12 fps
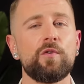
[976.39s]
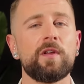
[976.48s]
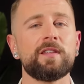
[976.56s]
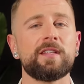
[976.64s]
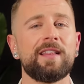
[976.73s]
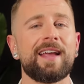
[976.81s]
you
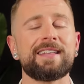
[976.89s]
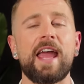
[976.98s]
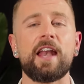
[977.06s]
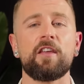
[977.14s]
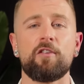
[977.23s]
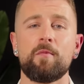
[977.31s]
can select
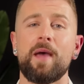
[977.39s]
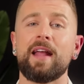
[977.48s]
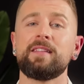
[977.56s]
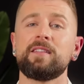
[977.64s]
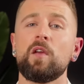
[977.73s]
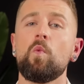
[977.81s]
any of them,
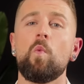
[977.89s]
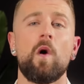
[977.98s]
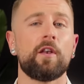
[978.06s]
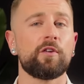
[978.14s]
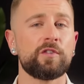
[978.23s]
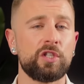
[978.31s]
I'd say
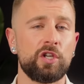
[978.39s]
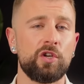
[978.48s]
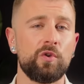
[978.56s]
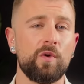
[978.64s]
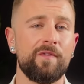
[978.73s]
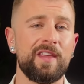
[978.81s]
one or
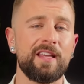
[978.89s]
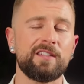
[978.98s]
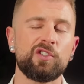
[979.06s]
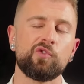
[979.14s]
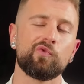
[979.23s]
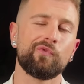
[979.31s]
two of
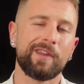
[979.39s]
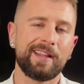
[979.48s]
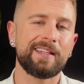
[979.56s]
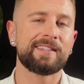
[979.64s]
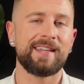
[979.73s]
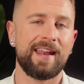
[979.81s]
these to
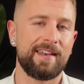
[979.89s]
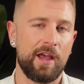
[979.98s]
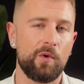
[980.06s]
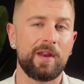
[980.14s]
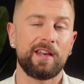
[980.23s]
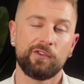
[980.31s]
really stand
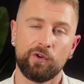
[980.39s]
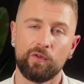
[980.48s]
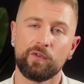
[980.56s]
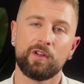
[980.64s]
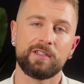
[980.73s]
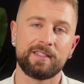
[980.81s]
out in your overall